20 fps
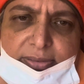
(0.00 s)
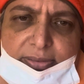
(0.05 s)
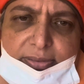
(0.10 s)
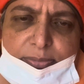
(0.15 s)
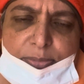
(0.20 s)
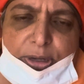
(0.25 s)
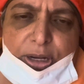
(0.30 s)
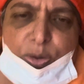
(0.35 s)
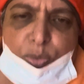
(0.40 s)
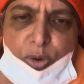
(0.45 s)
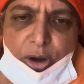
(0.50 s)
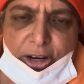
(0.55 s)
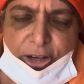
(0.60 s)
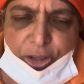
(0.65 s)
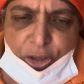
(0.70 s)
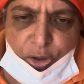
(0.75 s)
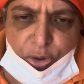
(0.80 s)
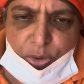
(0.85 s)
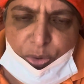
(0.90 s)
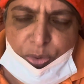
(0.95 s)
But they want
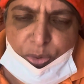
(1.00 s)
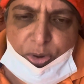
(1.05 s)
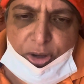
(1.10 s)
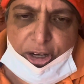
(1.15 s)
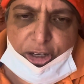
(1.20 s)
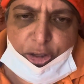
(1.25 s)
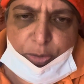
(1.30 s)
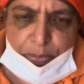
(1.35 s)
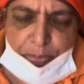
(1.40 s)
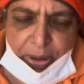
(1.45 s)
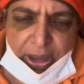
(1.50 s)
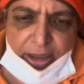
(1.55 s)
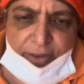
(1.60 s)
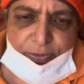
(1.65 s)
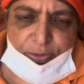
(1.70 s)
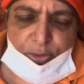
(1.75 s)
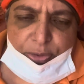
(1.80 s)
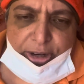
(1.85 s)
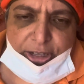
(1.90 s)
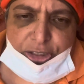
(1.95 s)
you to pay
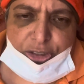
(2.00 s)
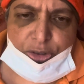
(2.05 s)
for it.